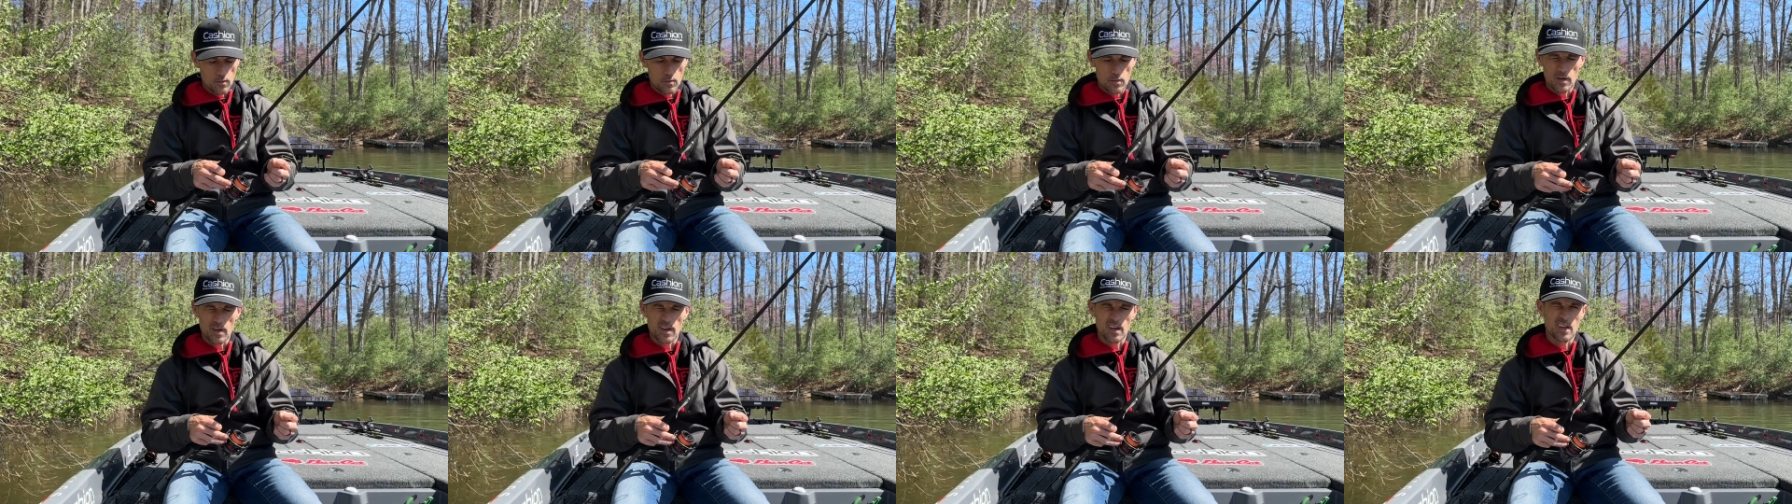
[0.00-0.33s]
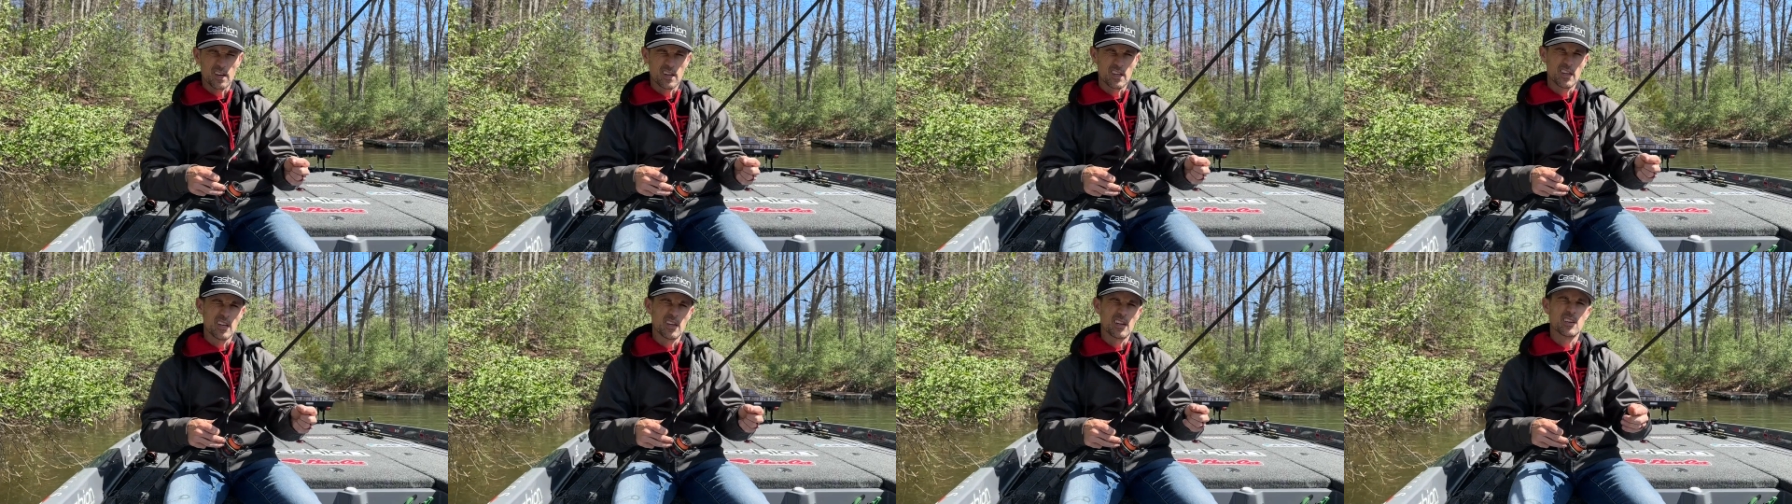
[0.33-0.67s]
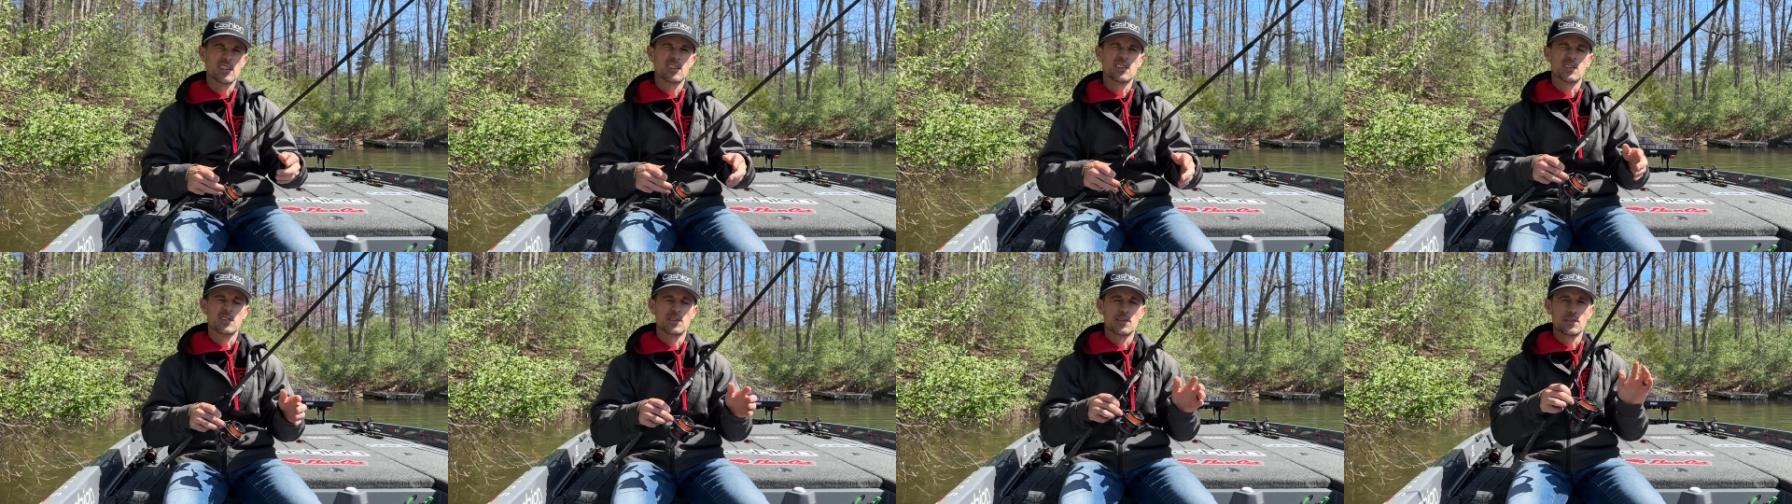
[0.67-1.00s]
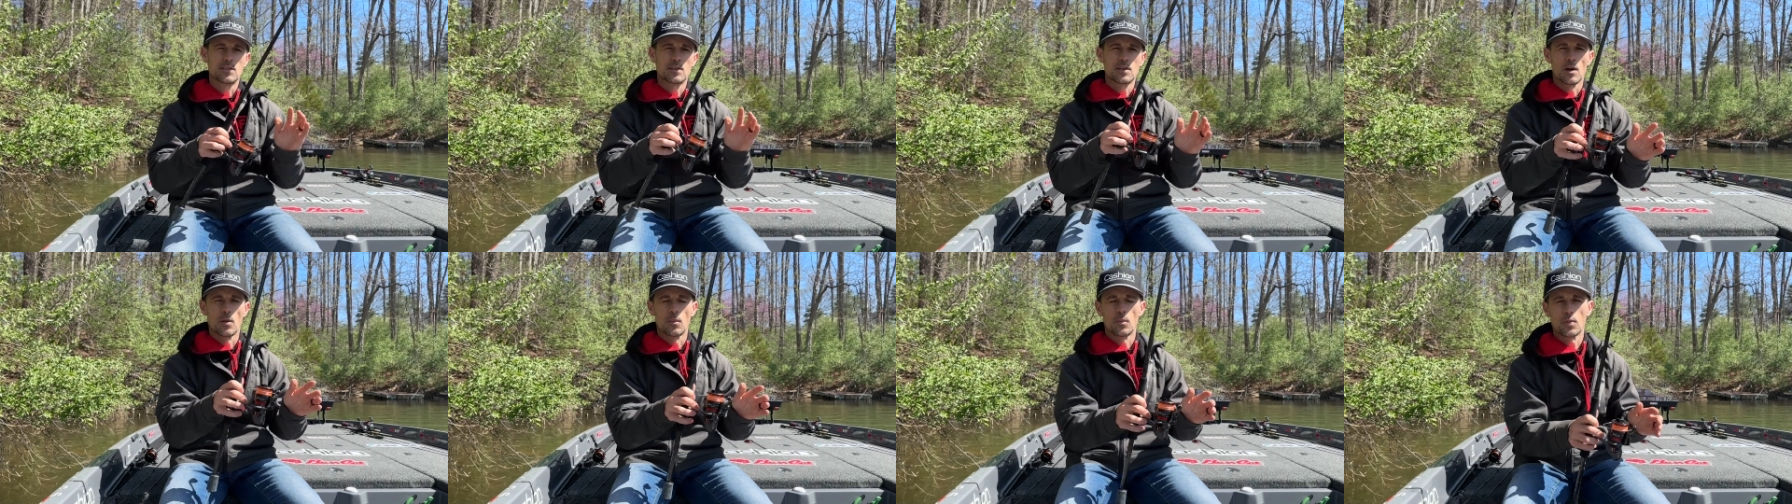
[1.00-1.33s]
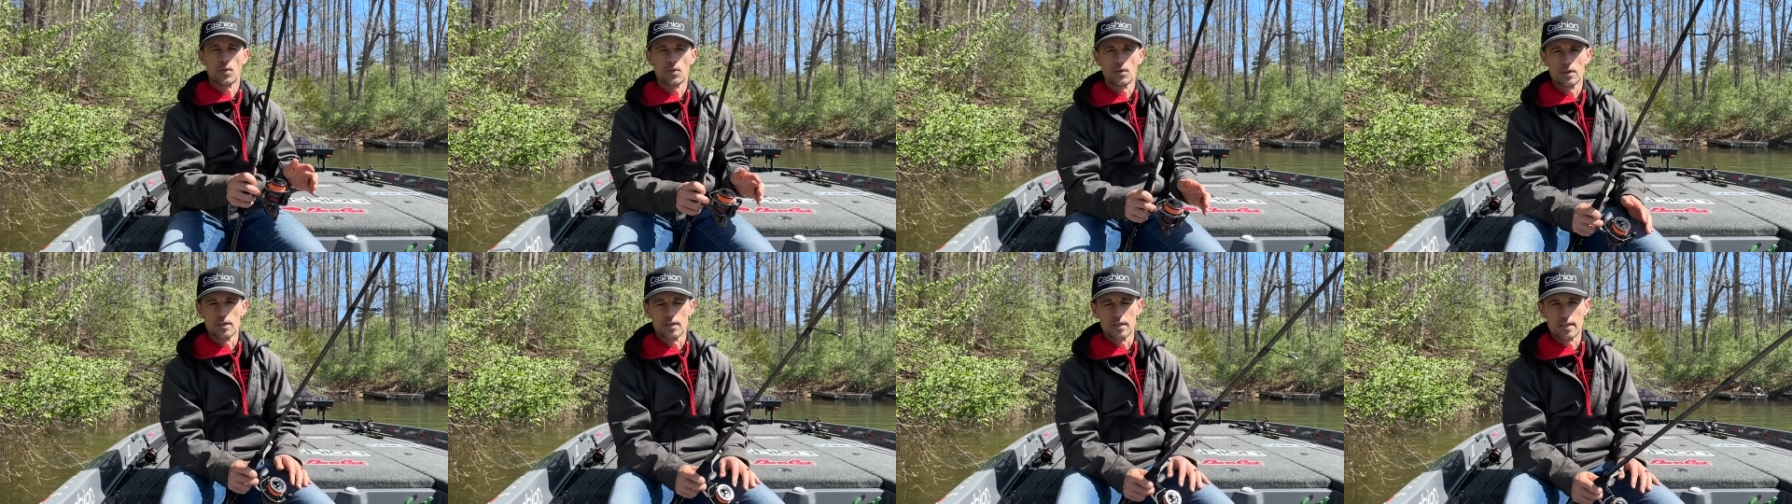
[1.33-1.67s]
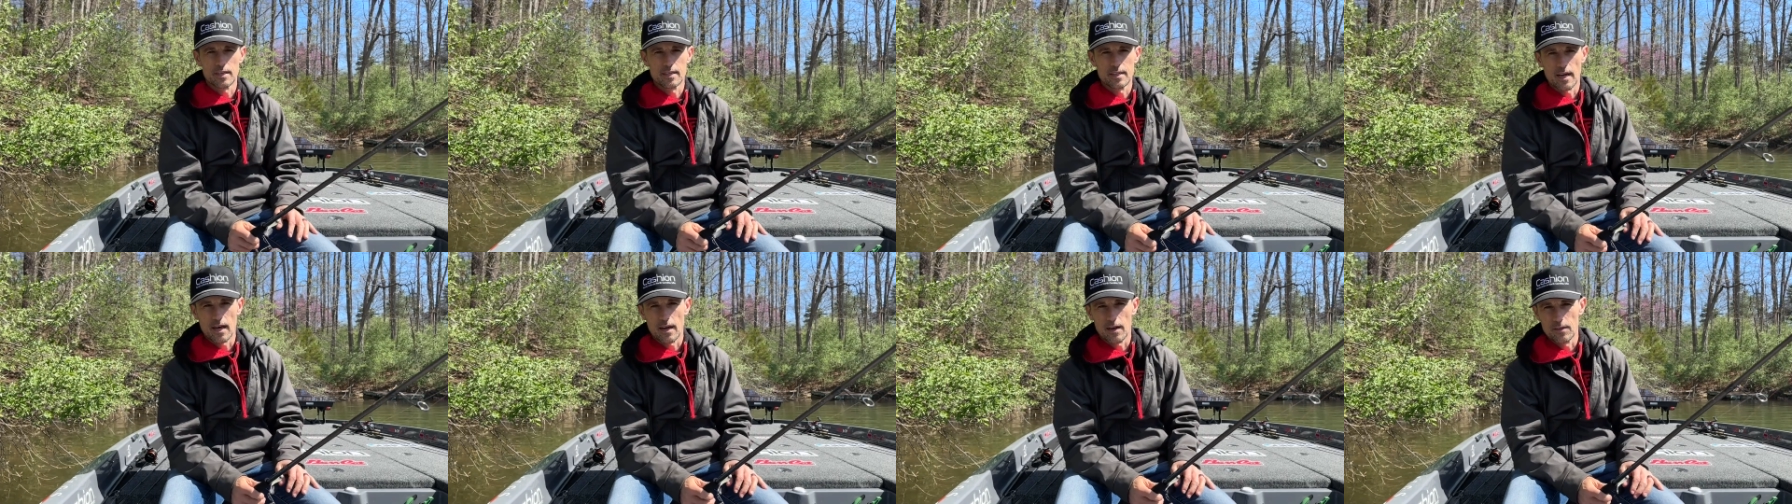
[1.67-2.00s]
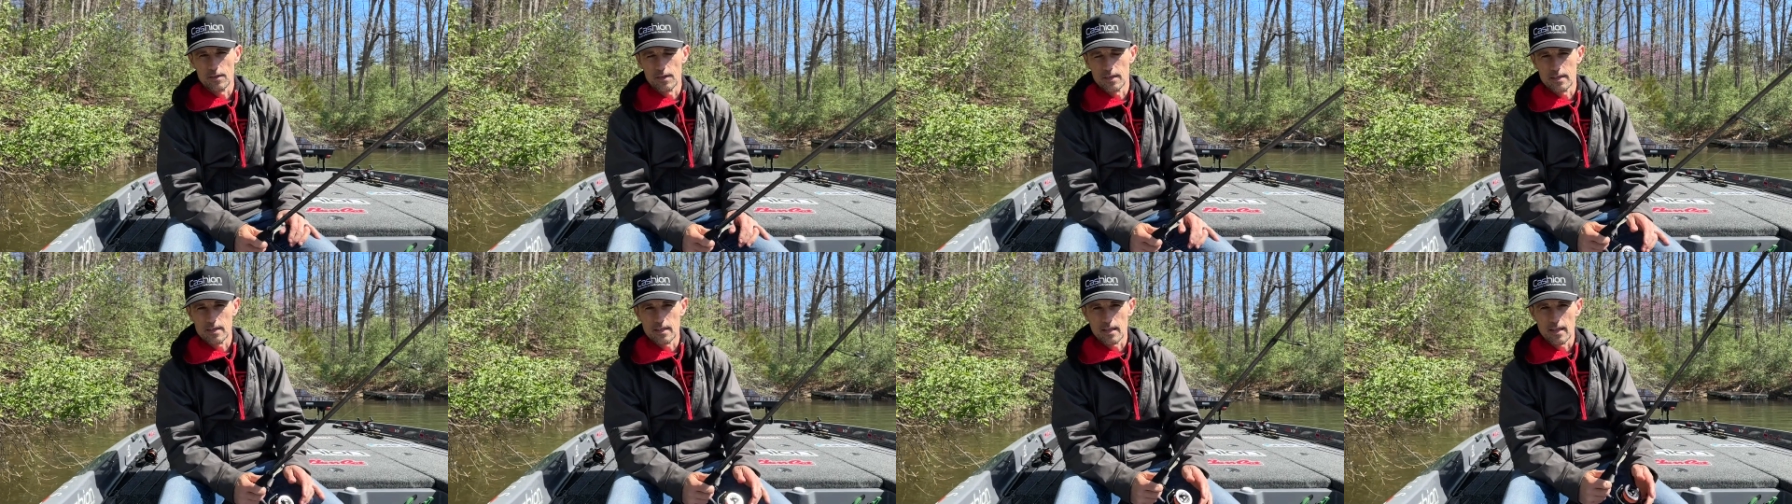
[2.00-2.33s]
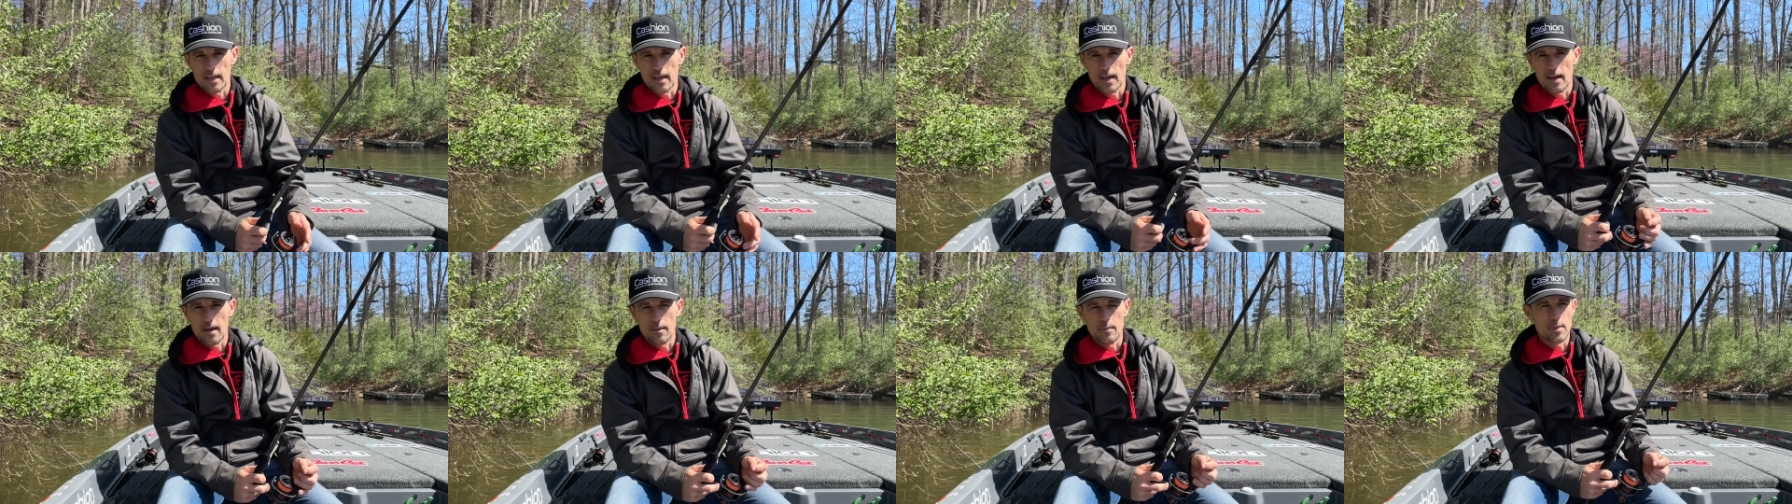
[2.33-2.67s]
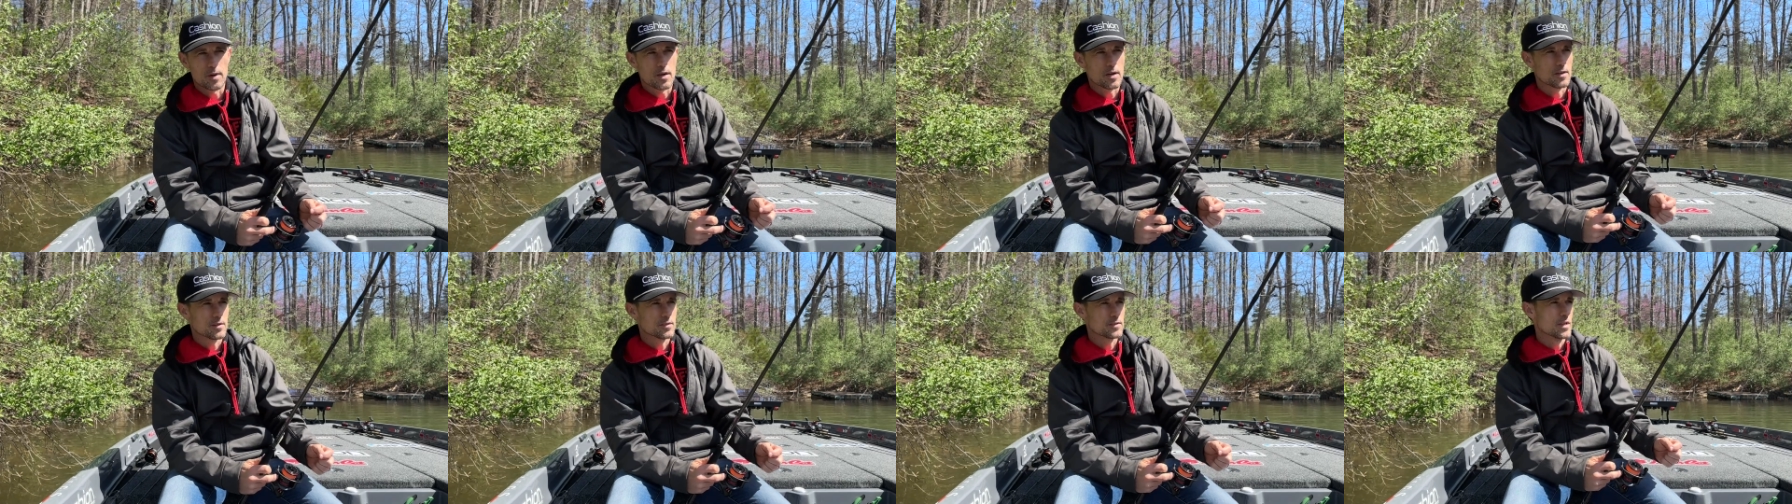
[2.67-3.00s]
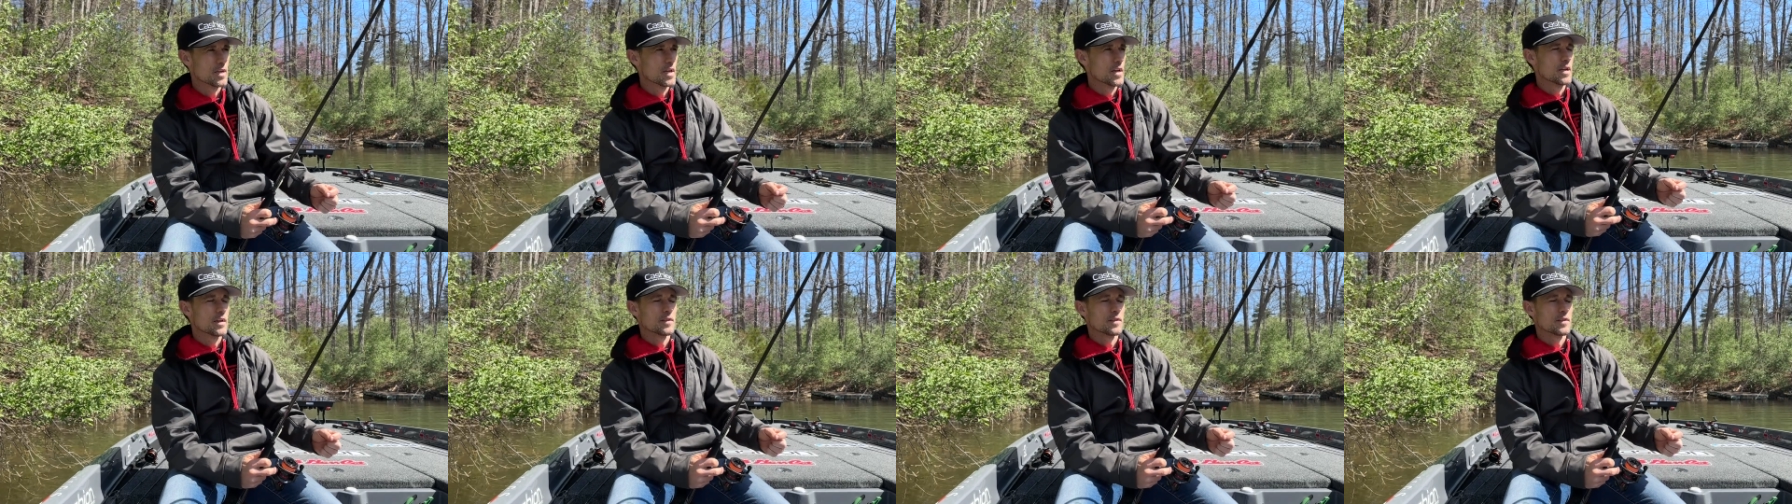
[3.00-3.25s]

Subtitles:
We're not going to get completely dialed into that because